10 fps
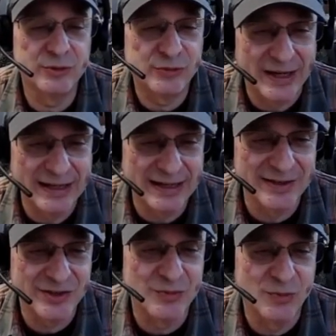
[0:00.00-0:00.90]
to
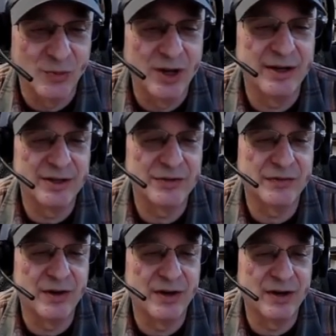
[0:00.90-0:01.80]
finance want as
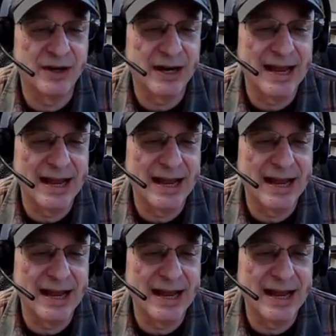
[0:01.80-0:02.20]
far